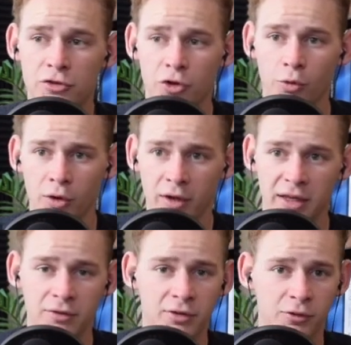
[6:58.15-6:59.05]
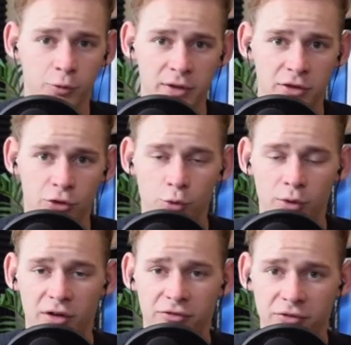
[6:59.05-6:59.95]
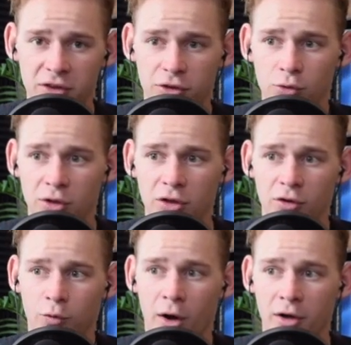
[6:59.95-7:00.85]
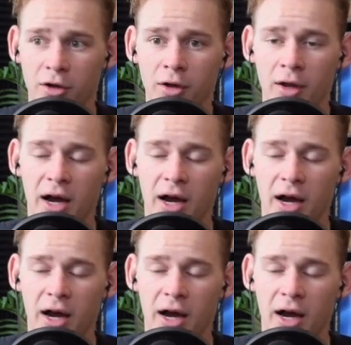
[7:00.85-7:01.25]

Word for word: So, even if we threw in a fifth unit of water,